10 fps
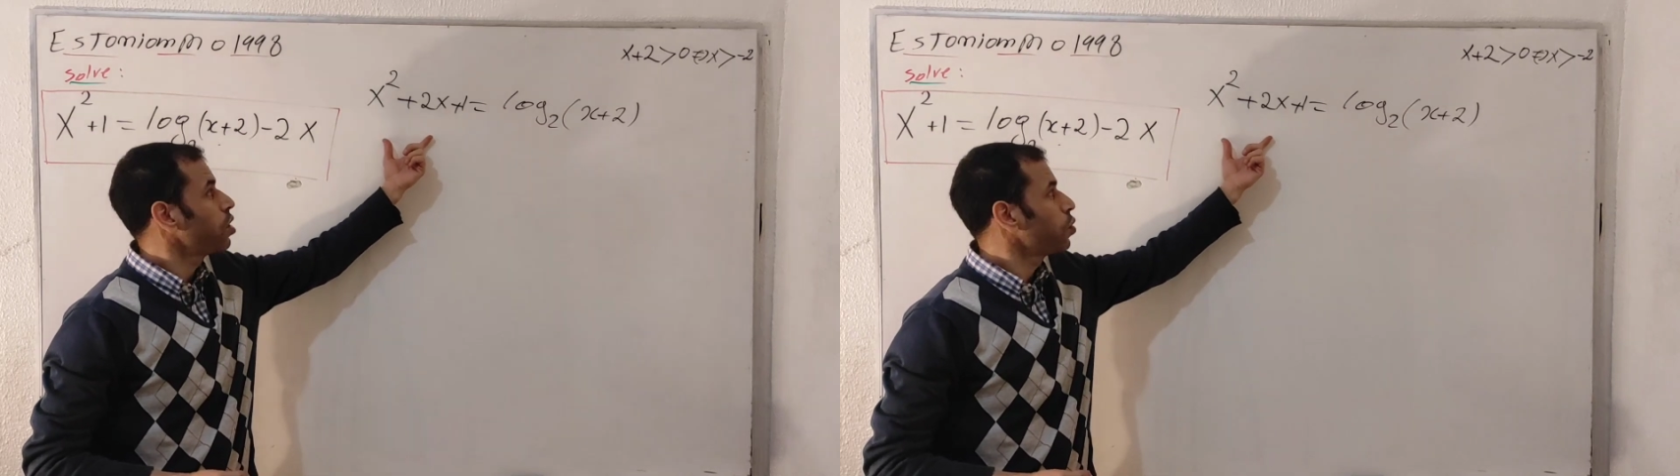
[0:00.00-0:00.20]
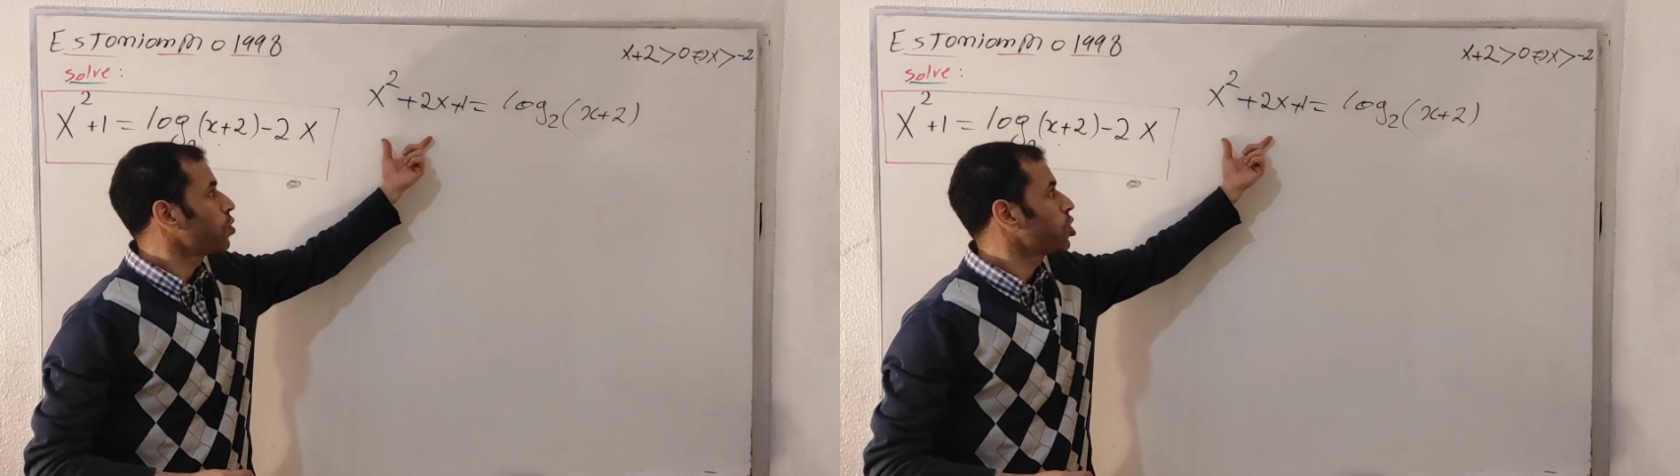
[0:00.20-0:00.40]

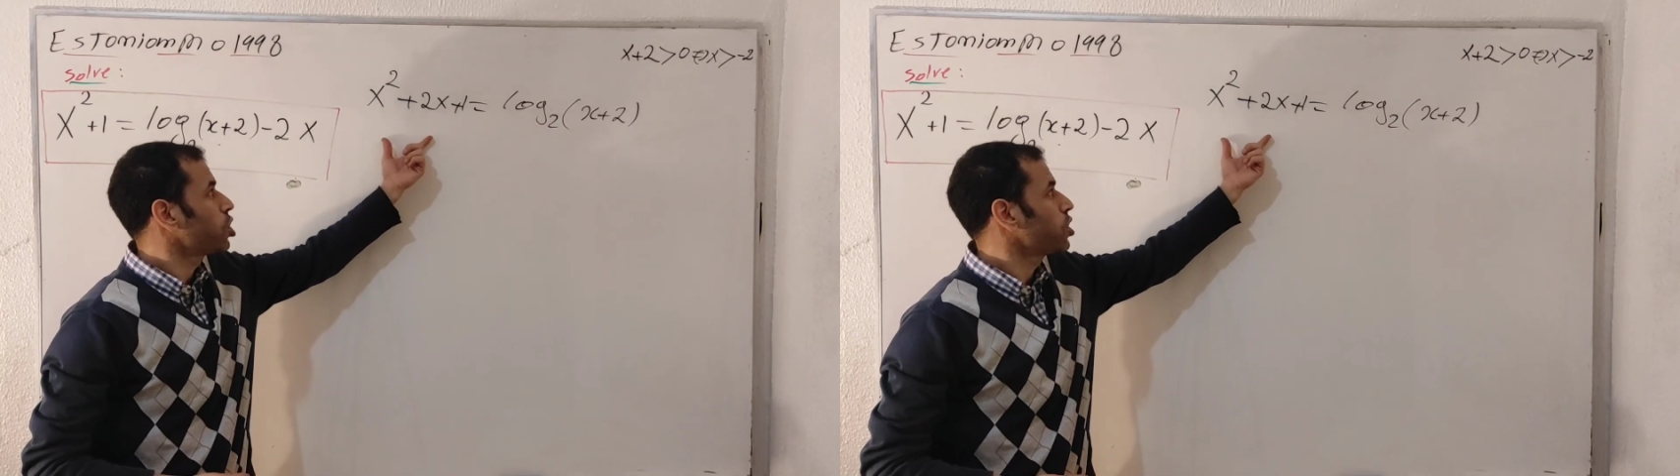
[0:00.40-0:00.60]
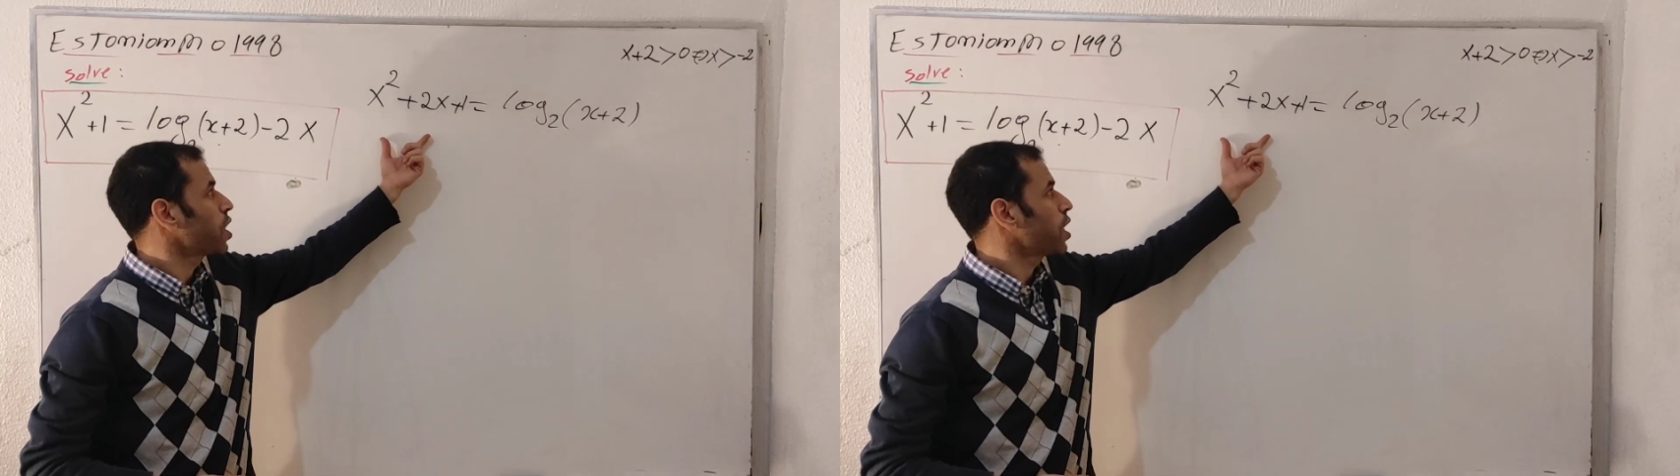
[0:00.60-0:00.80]
which
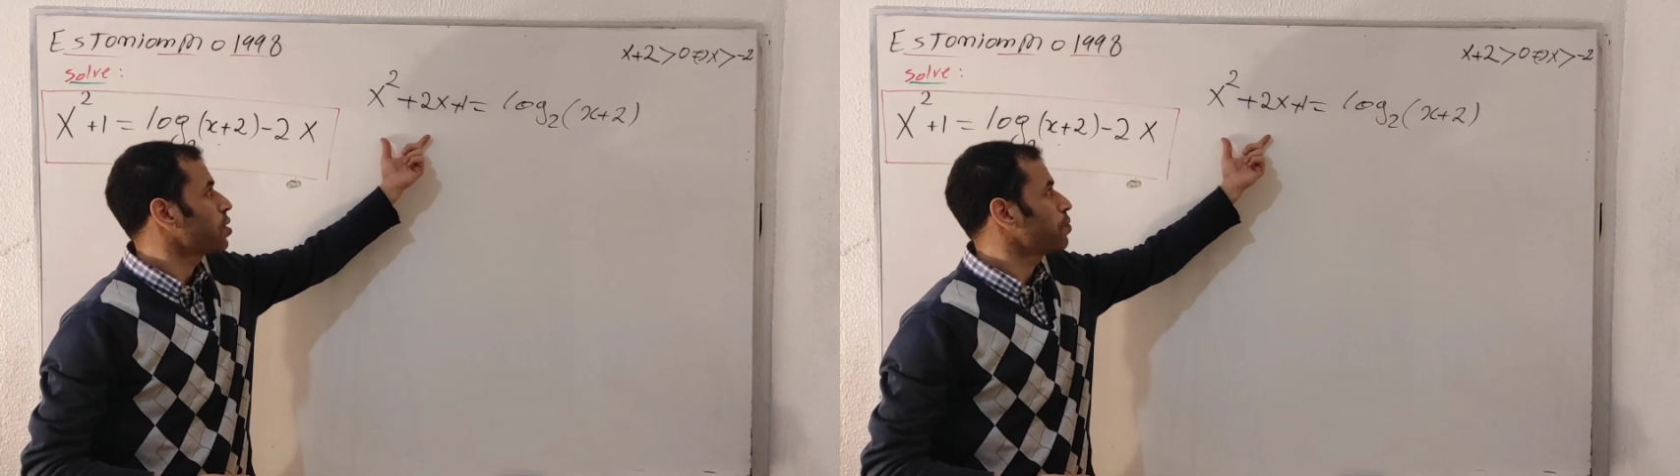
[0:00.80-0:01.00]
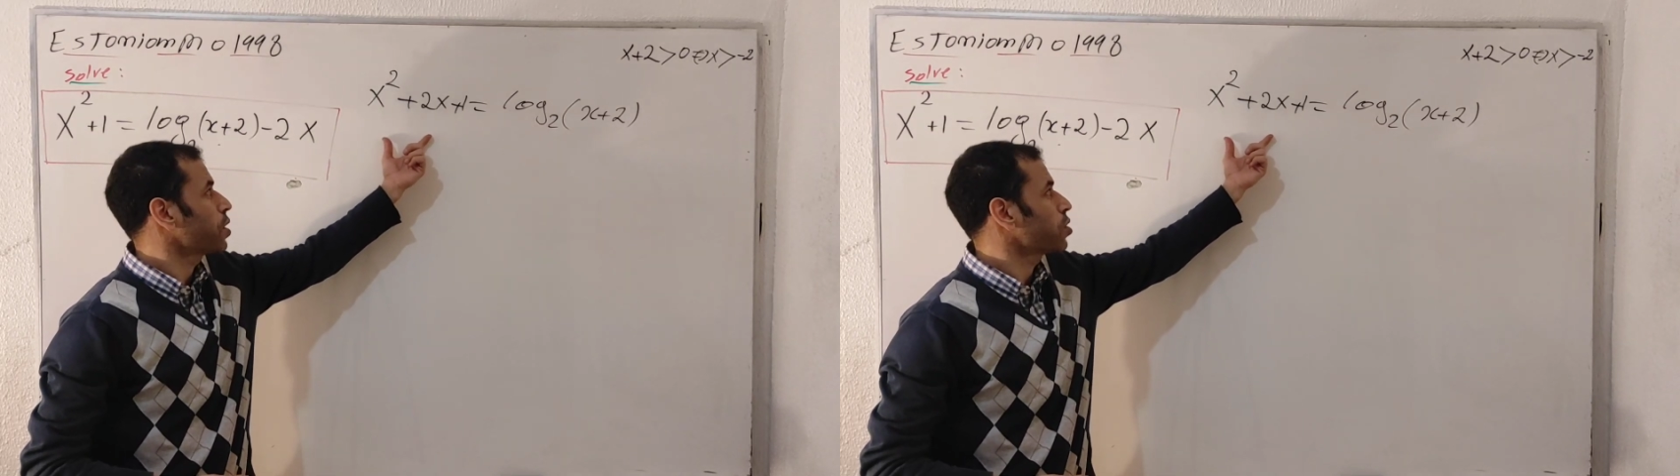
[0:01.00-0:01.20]
is x
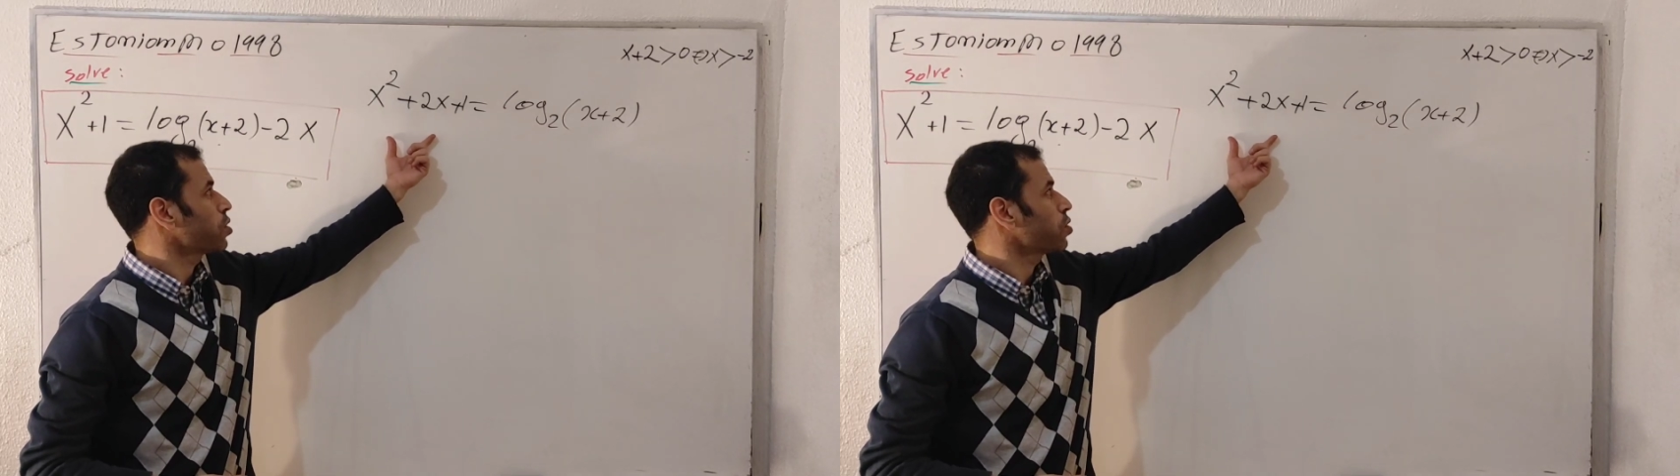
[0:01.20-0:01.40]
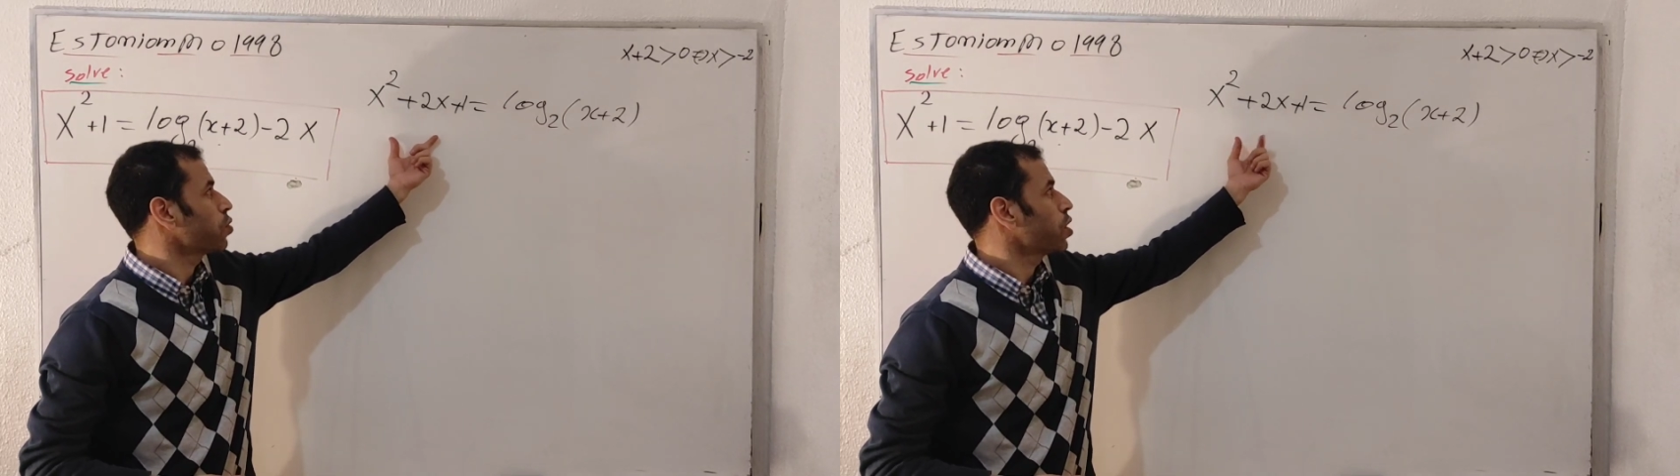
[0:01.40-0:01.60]
plus
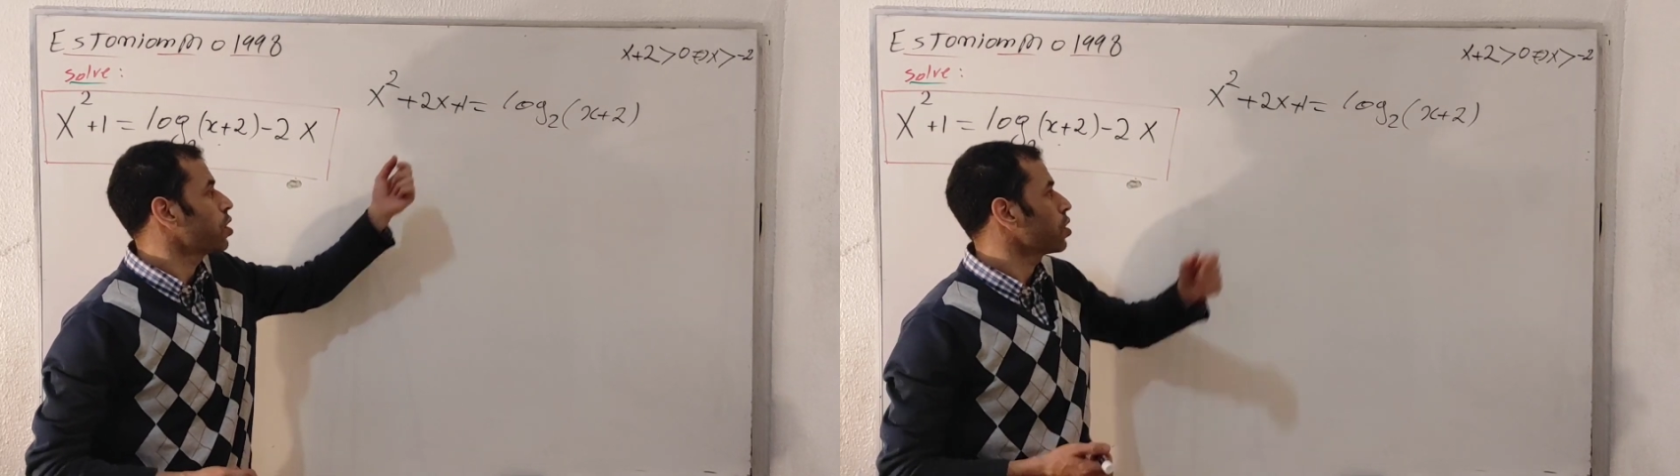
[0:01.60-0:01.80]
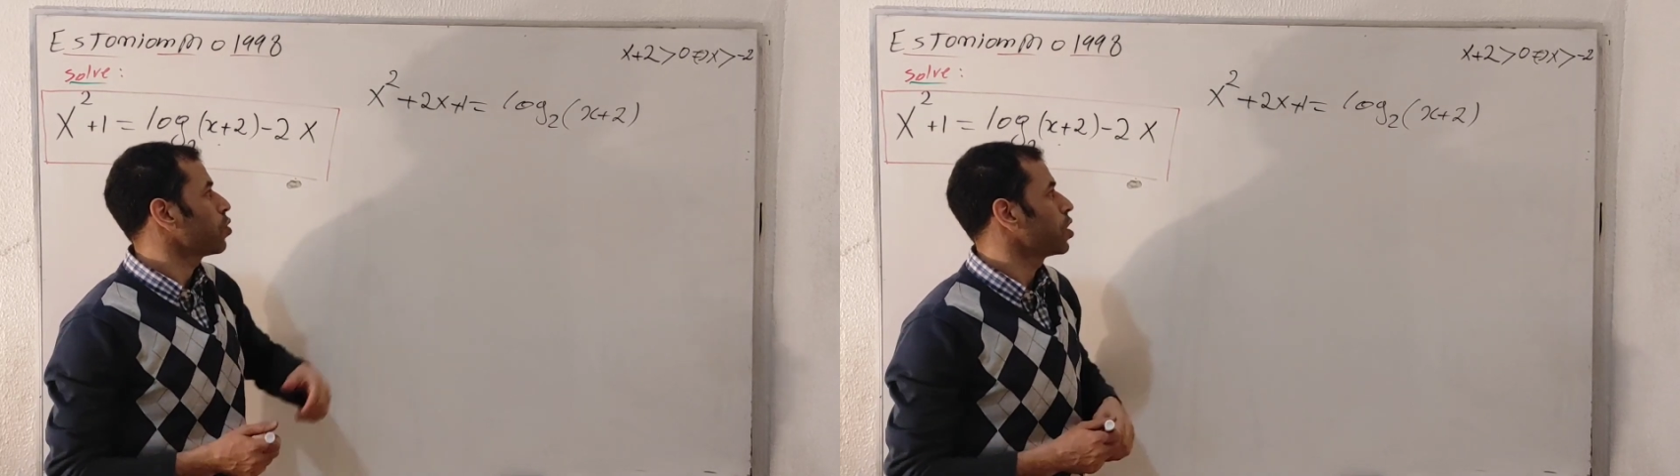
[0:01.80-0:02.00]

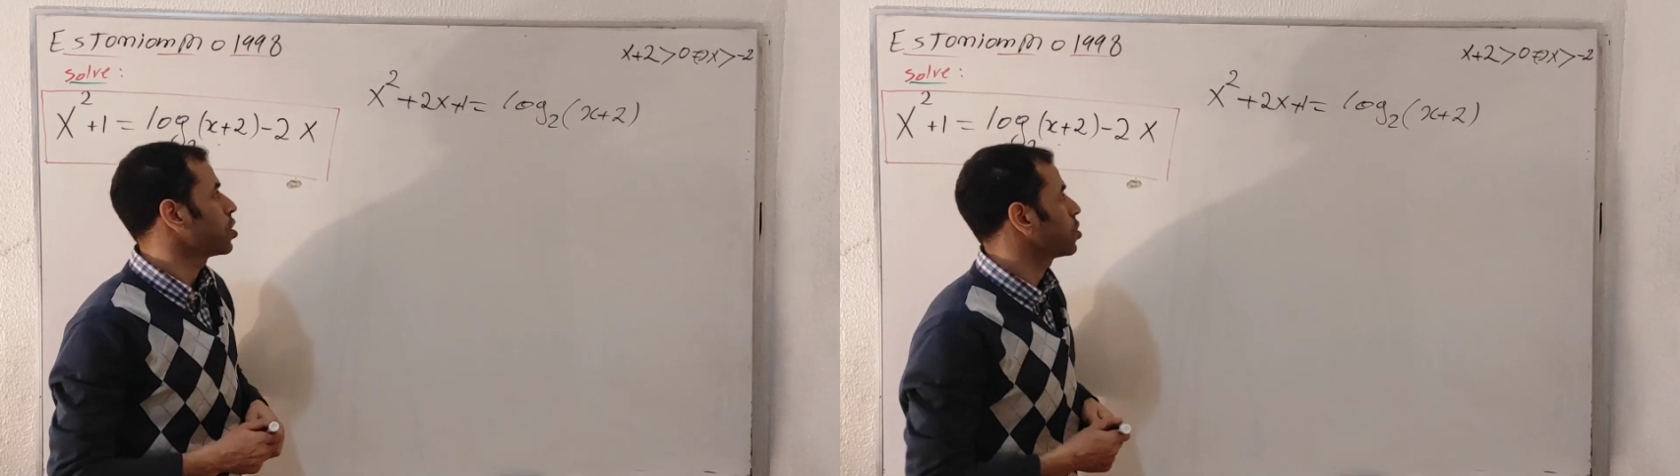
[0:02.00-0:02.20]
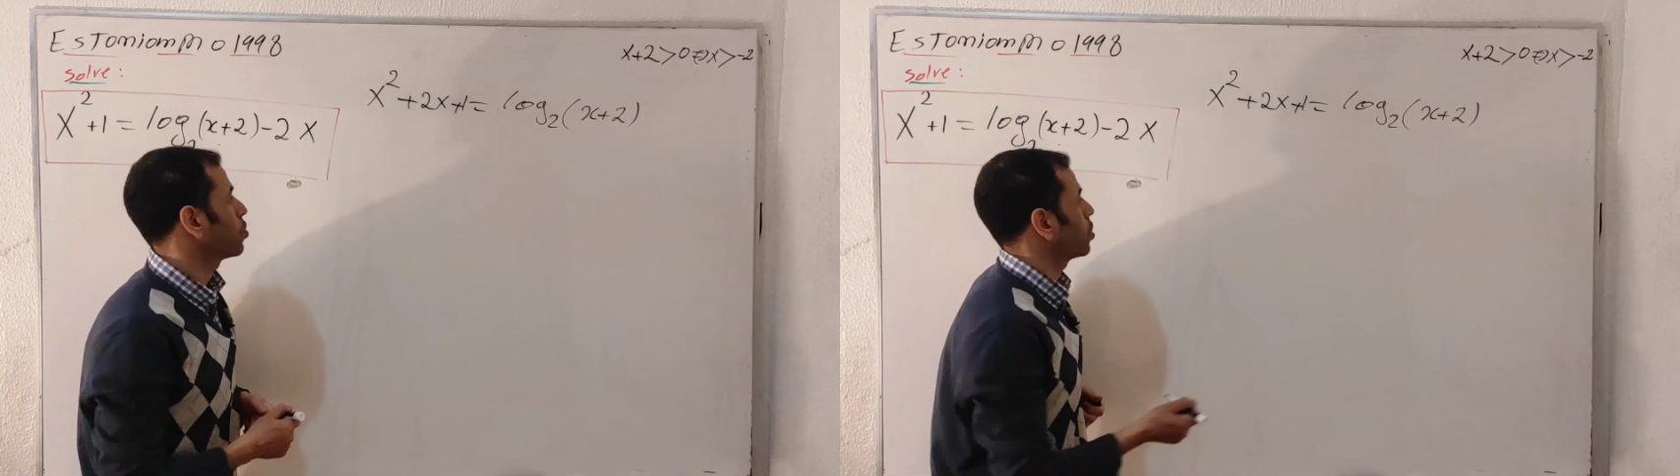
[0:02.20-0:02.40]
1
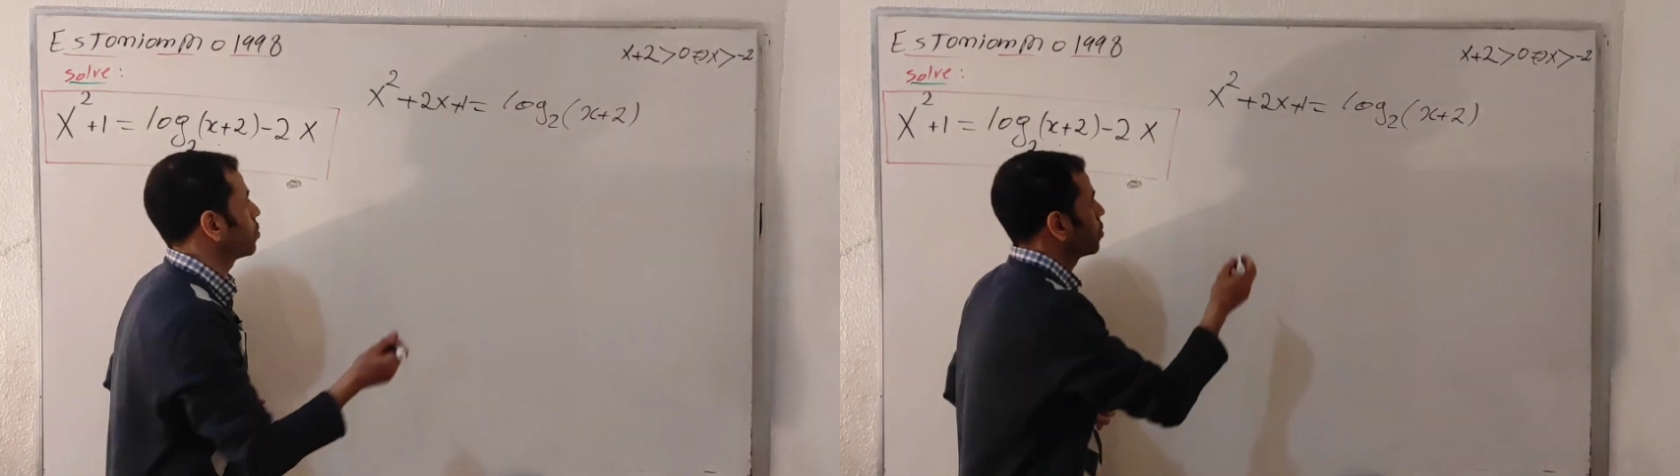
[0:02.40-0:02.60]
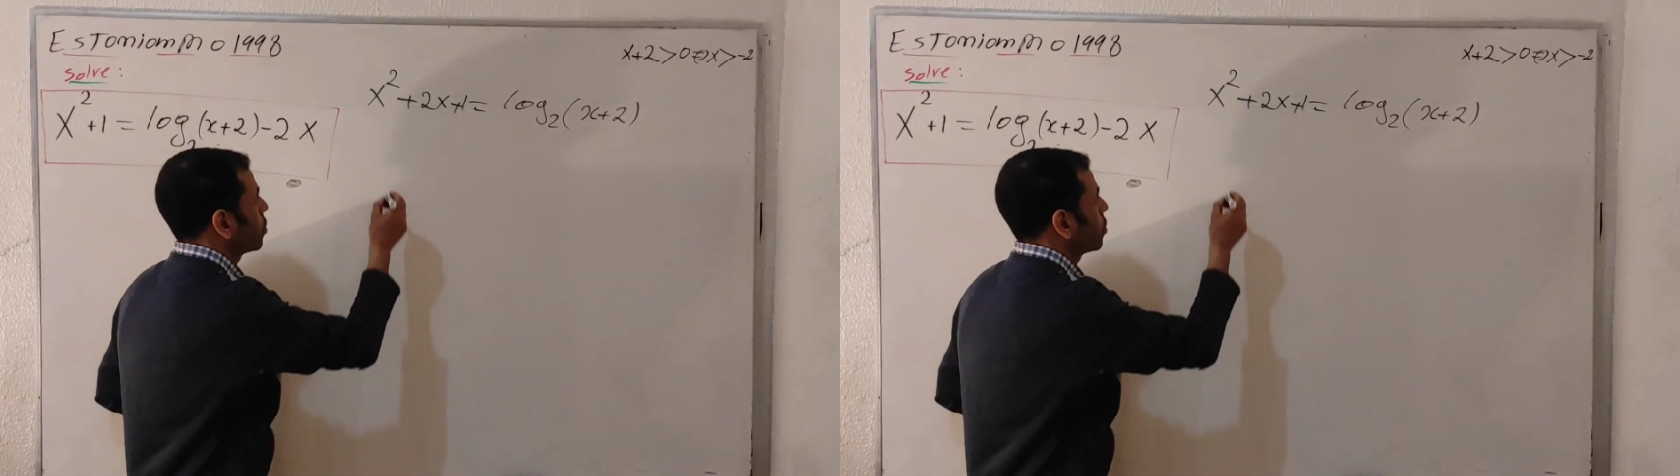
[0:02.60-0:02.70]
quinary square.